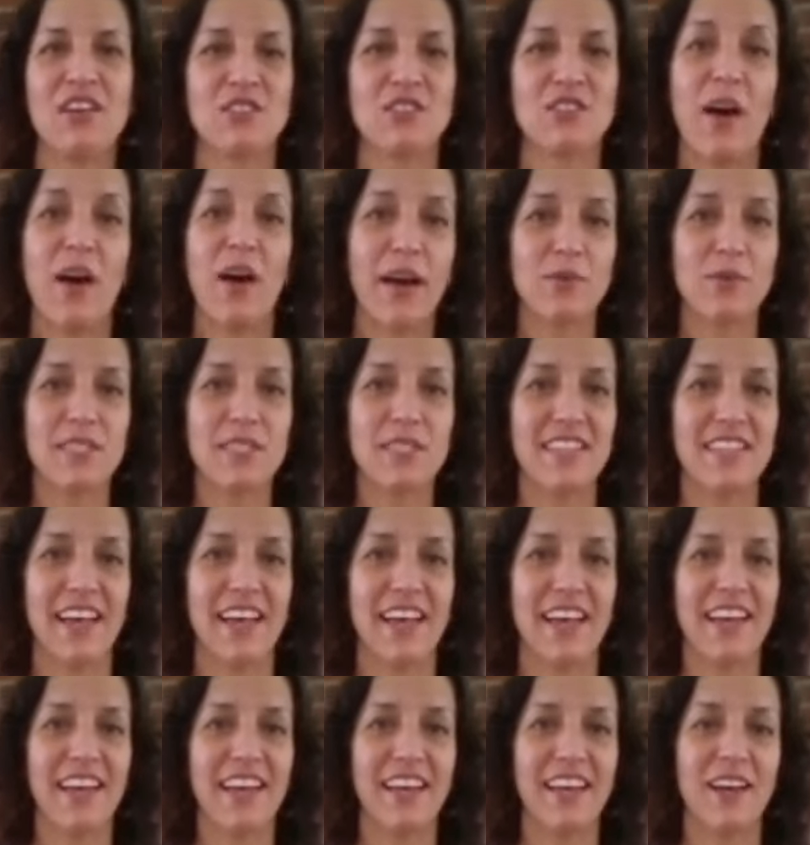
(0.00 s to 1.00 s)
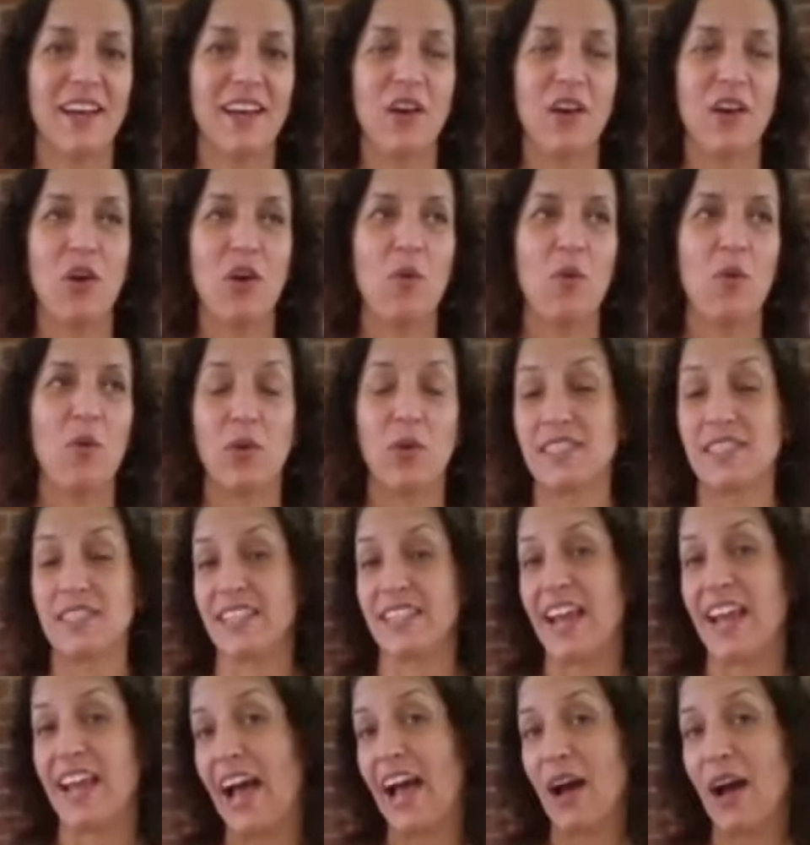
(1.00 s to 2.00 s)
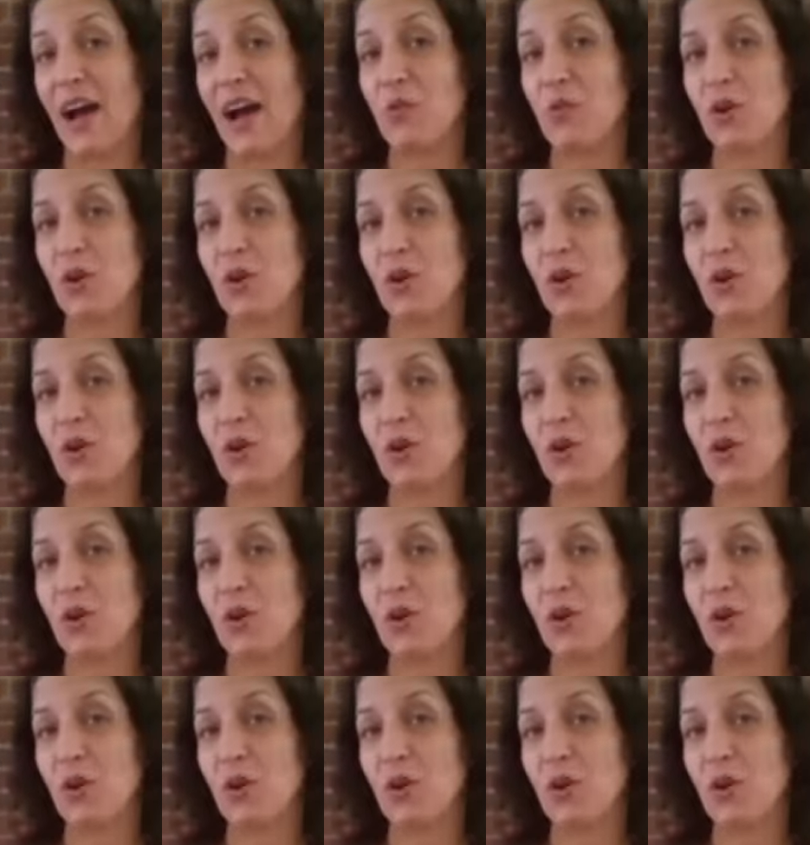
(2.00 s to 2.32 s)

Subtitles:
So I would say once an hour,